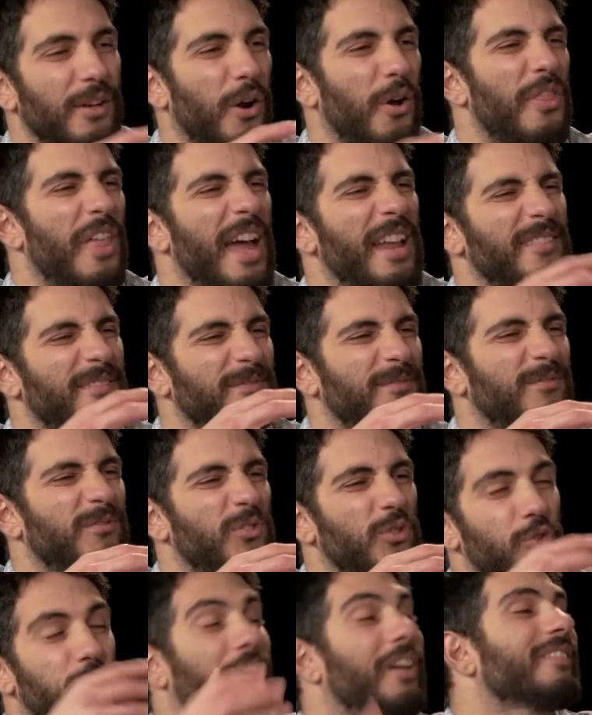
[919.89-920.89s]
you know that
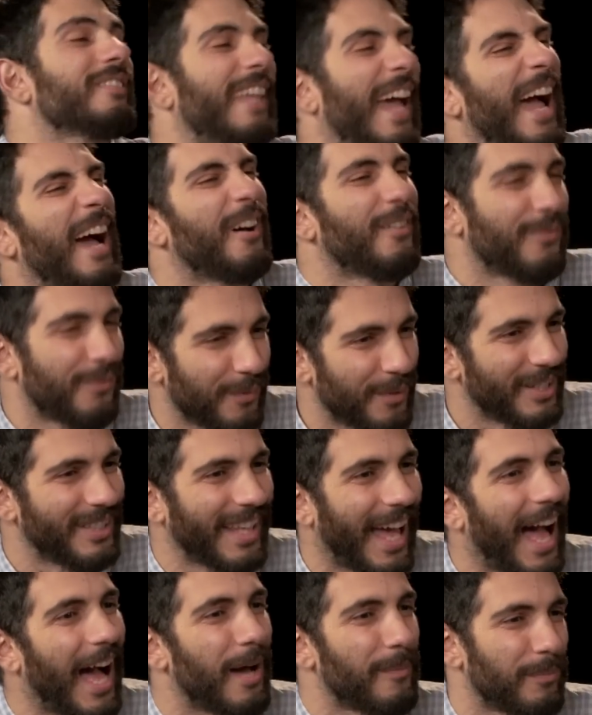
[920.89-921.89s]
trickled down from the
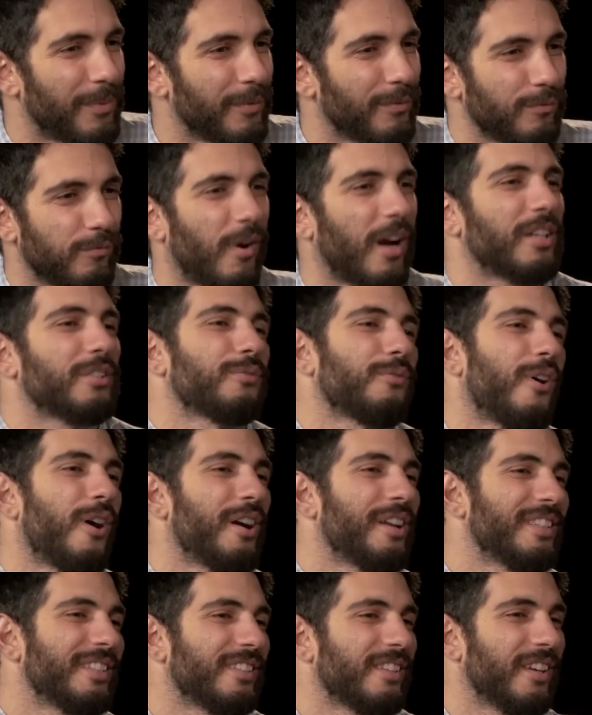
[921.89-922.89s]
top of yeah. Rex
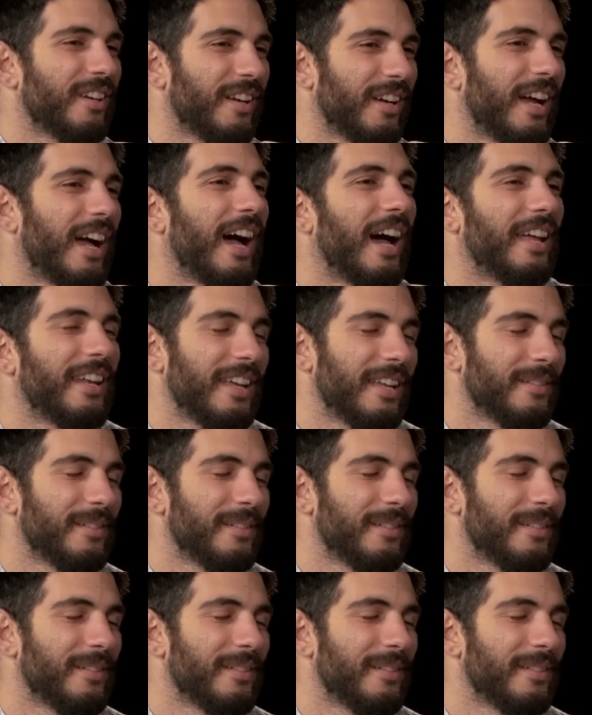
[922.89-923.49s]
Ryan's. Uh, well,